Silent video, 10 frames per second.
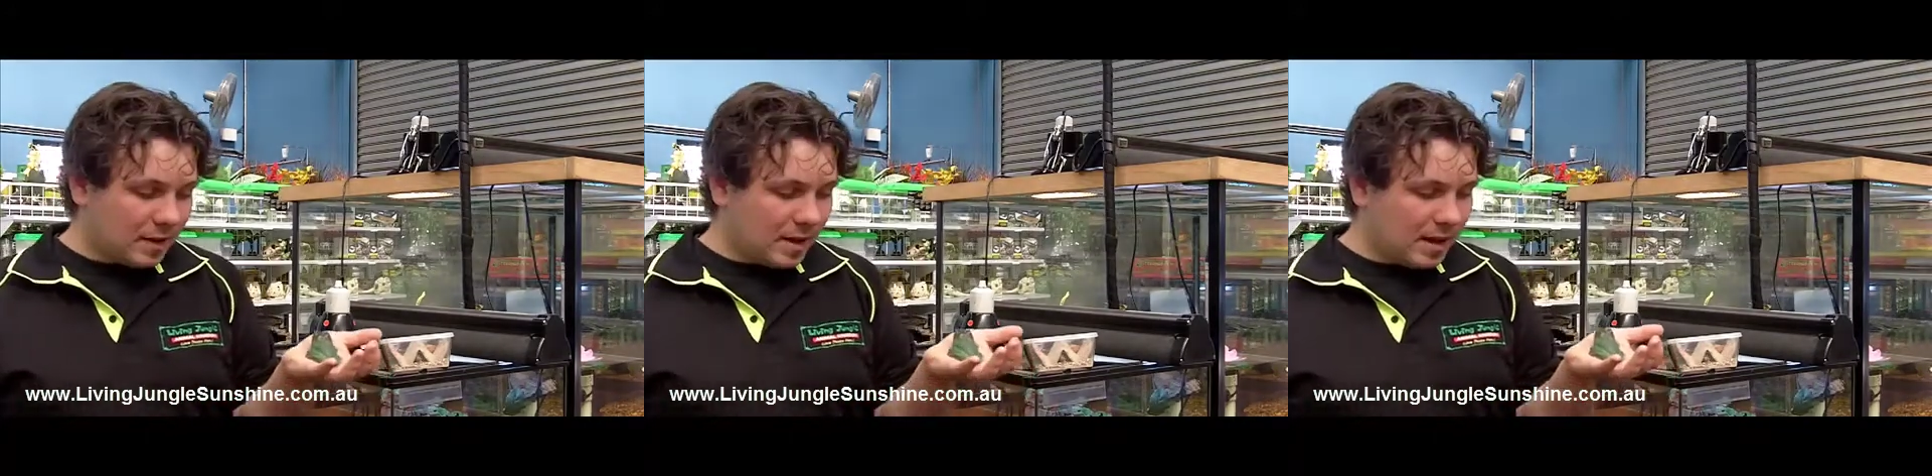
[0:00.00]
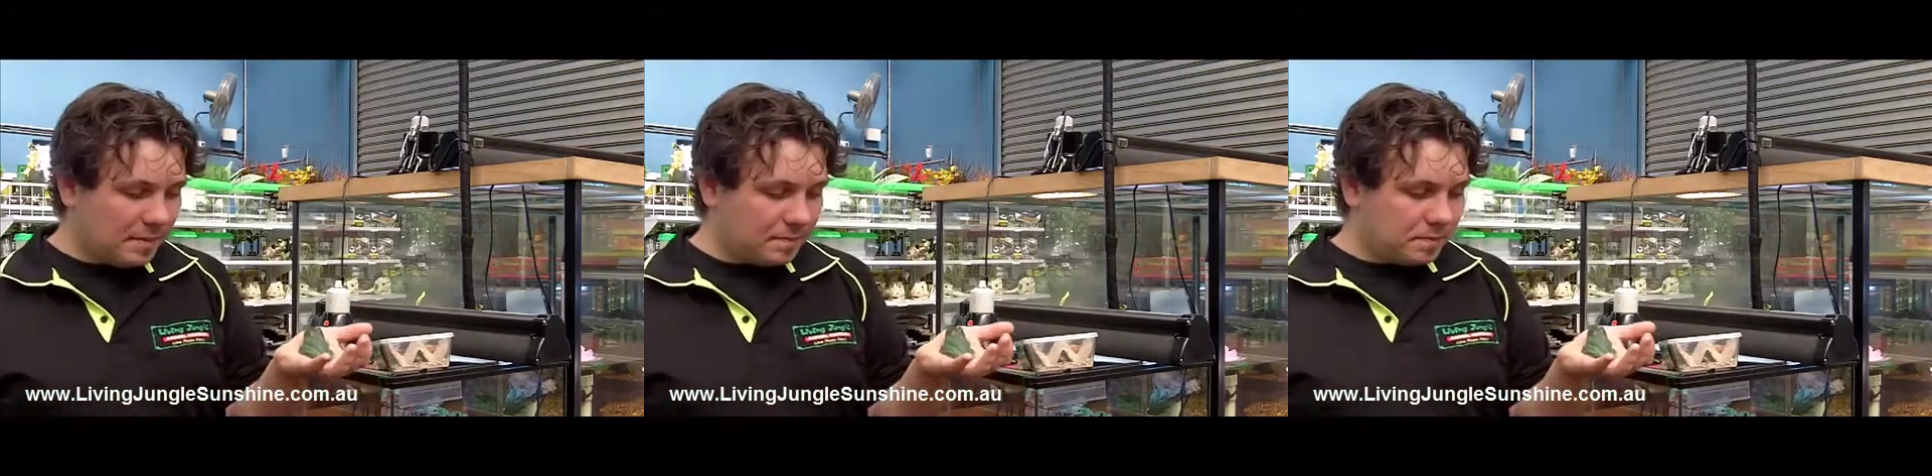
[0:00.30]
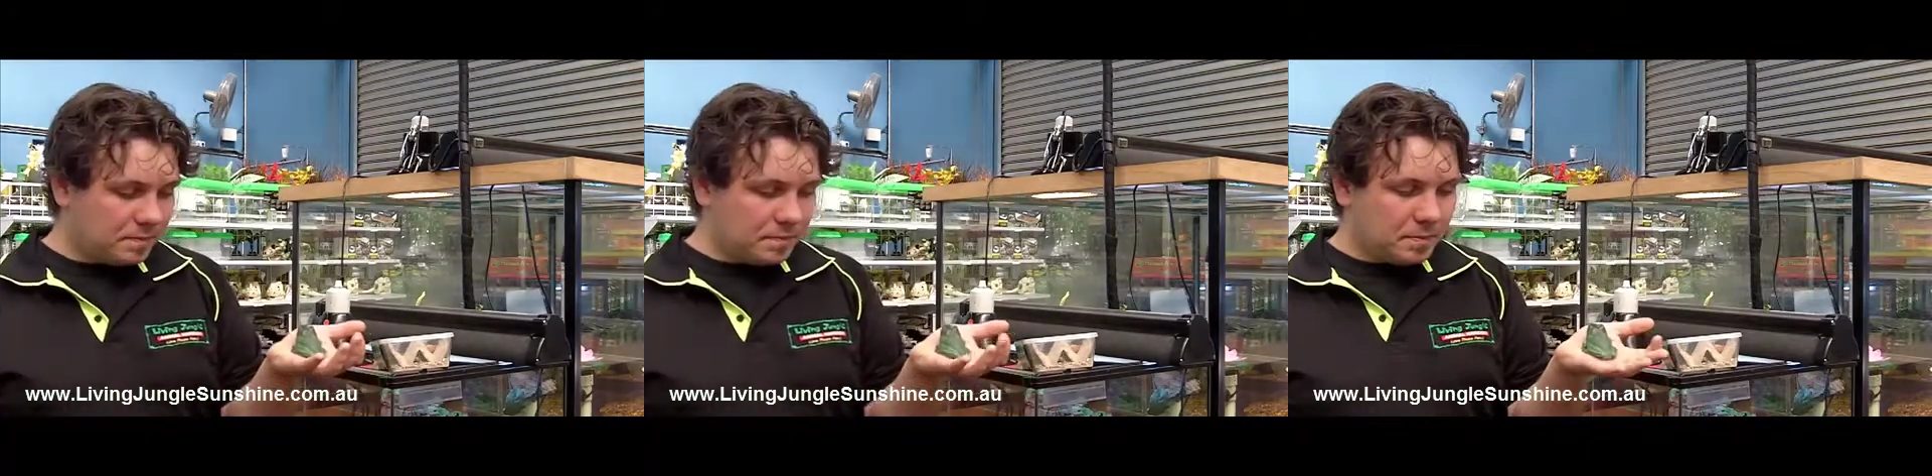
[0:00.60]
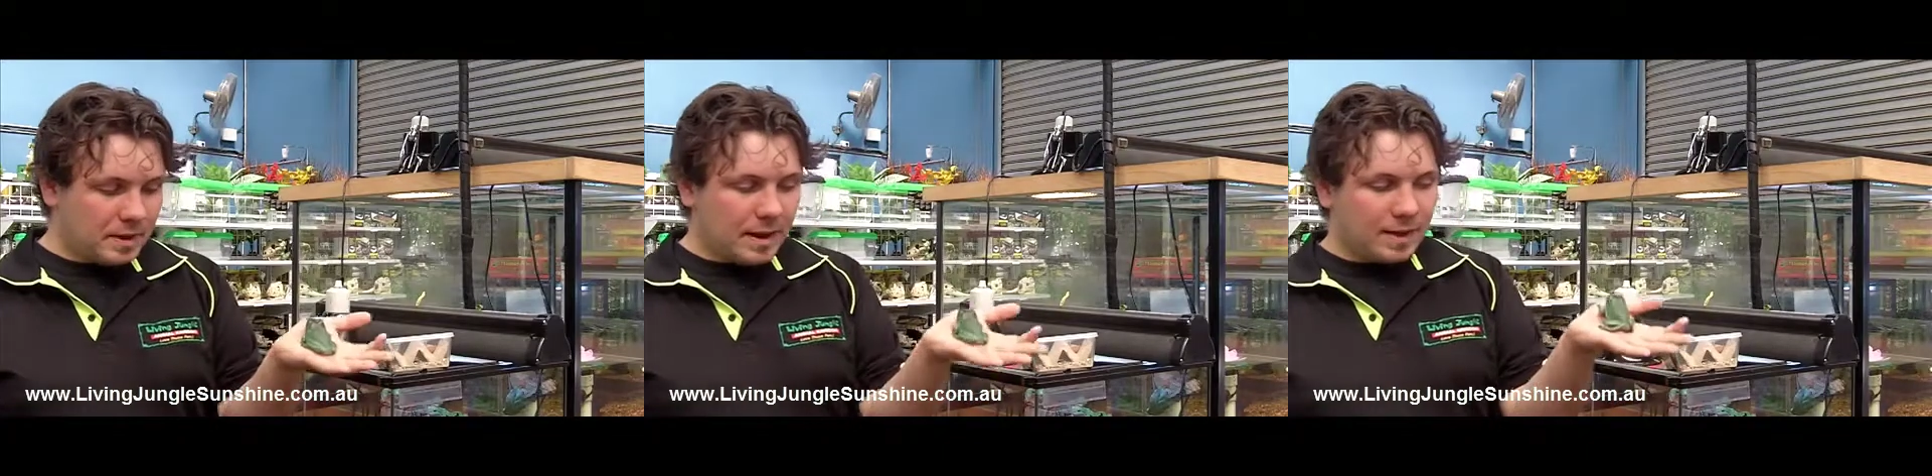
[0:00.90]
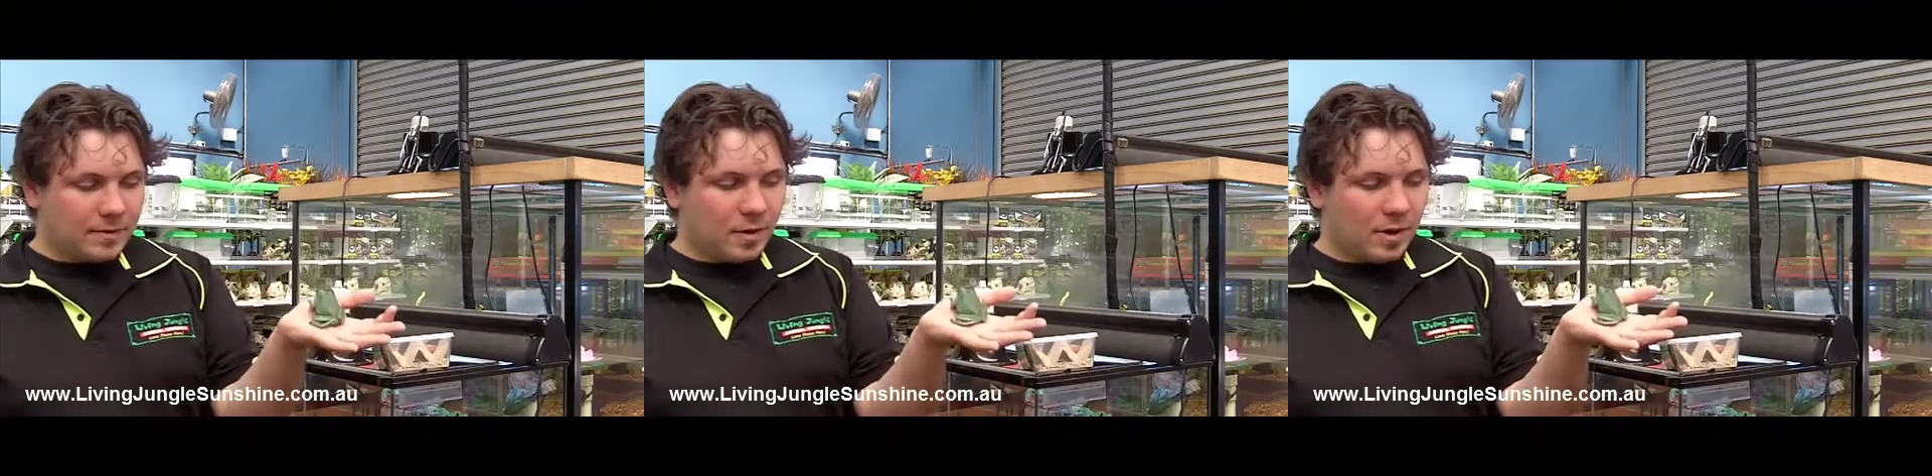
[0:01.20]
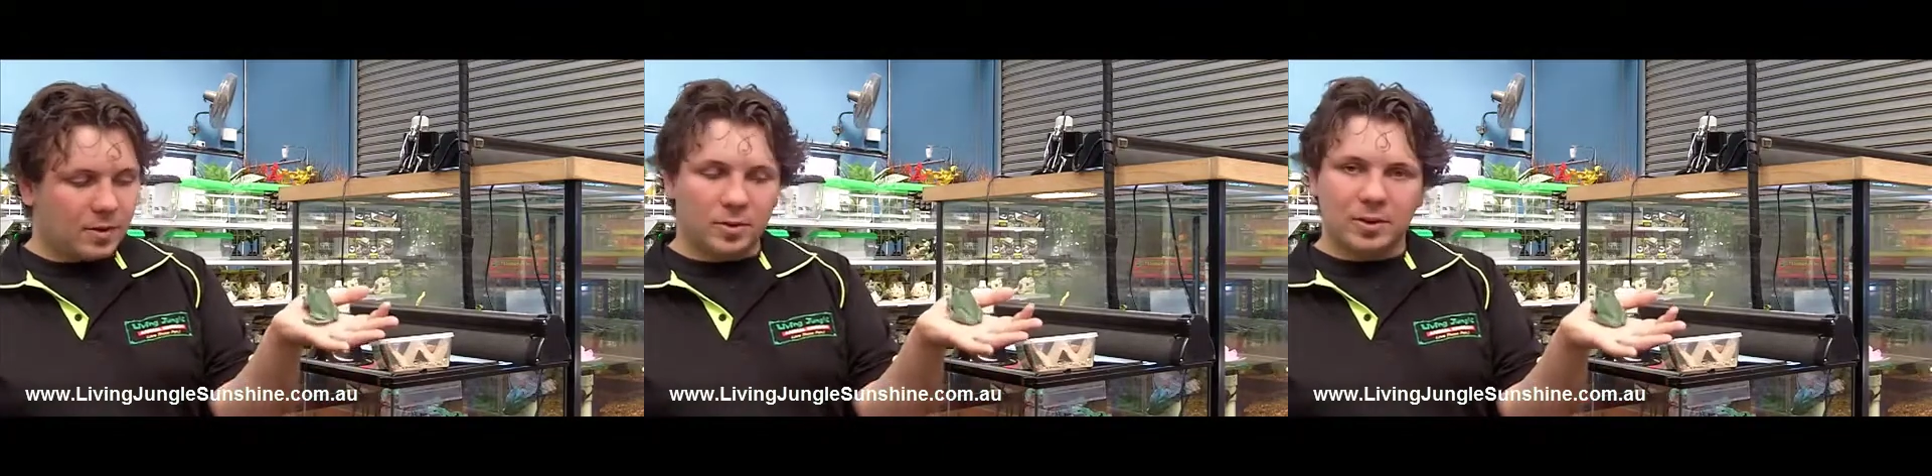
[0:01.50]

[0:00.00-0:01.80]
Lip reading: But yeah, they're very cool